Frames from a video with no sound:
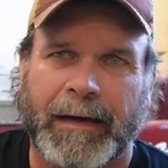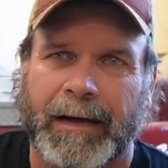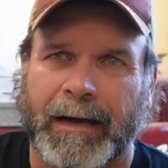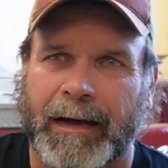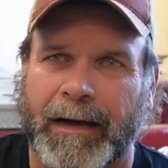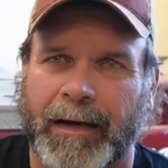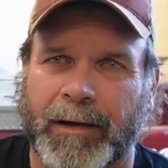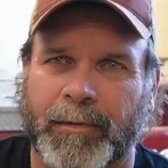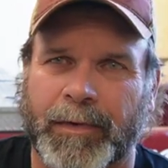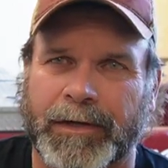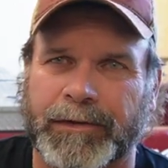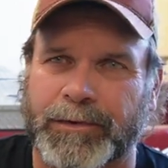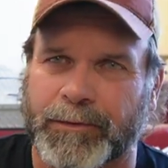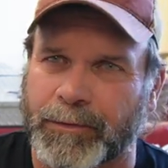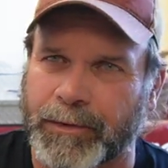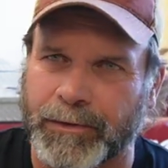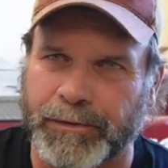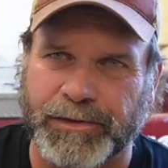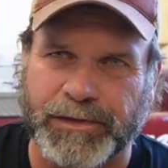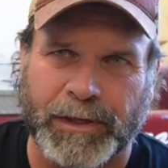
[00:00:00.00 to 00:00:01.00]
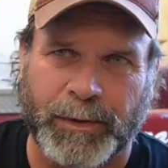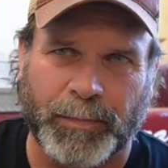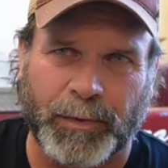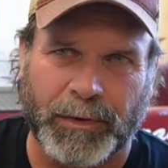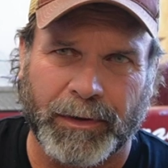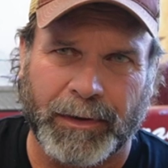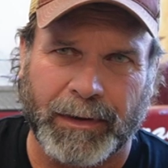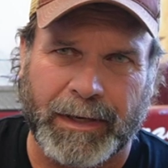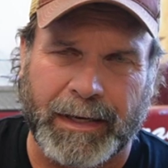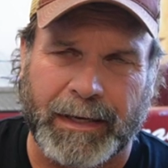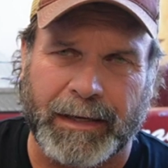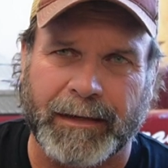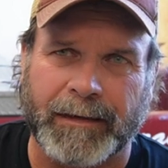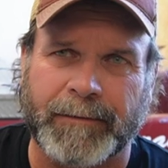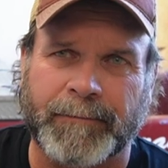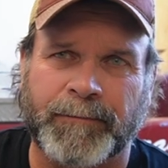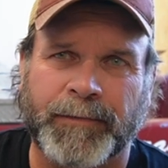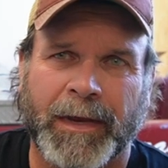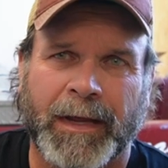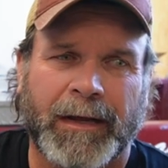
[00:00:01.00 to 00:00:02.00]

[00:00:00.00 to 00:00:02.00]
But it's a real simple little kit.